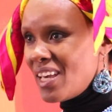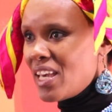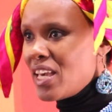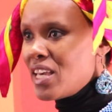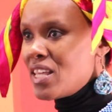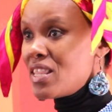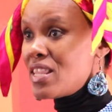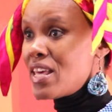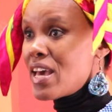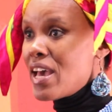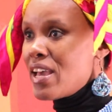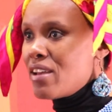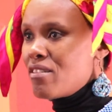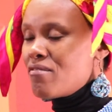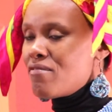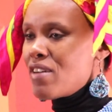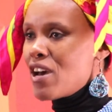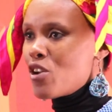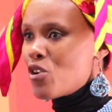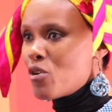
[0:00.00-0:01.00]
in their
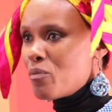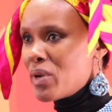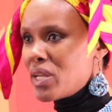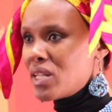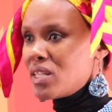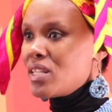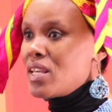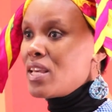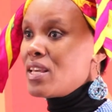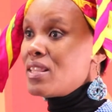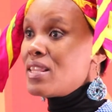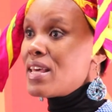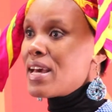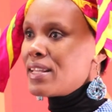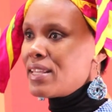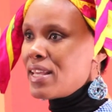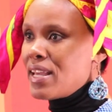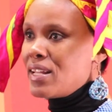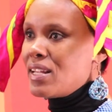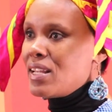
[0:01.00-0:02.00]
environment, in their
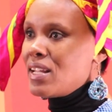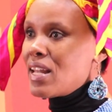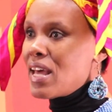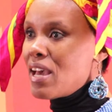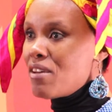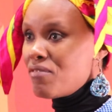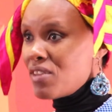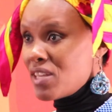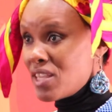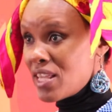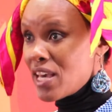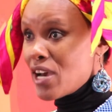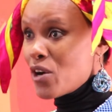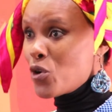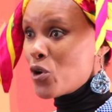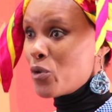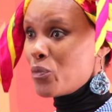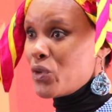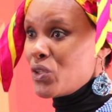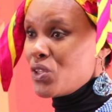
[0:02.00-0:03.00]
daily life, in their
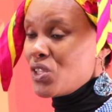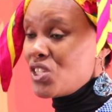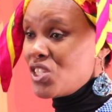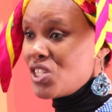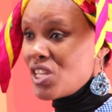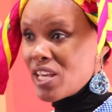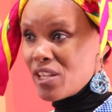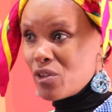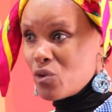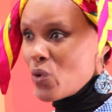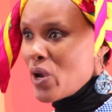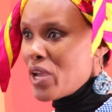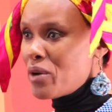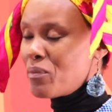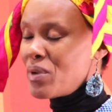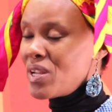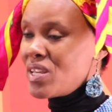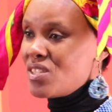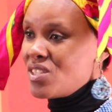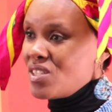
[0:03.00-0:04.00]
community and
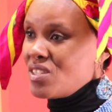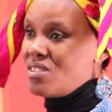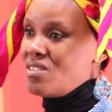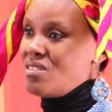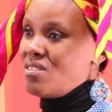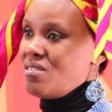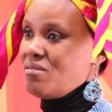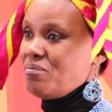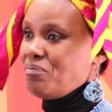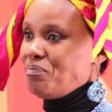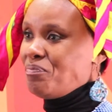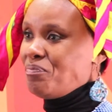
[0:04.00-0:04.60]
workplaces.